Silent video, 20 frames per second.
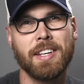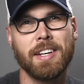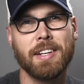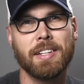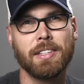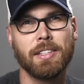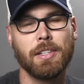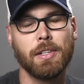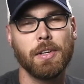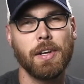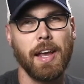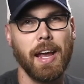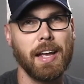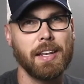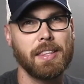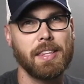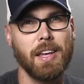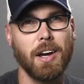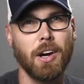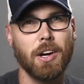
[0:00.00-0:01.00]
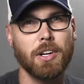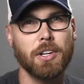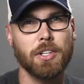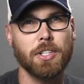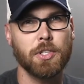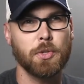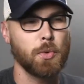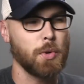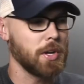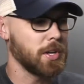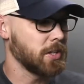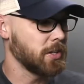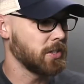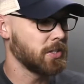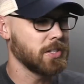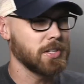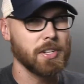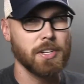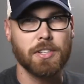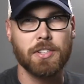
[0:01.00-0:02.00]
take a look at the
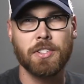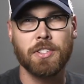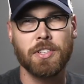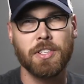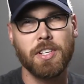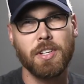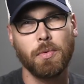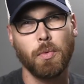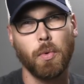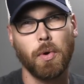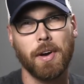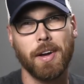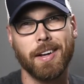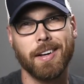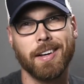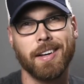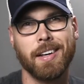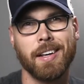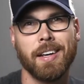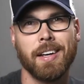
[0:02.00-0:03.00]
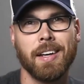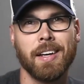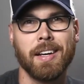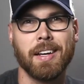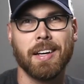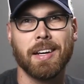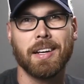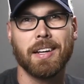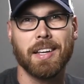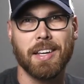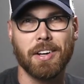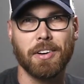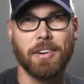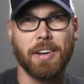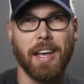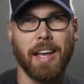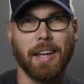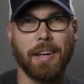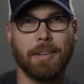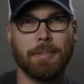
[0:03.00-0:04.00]
ARCA-SWISS C1 geared
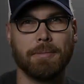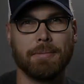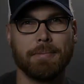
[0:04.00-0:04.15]
head.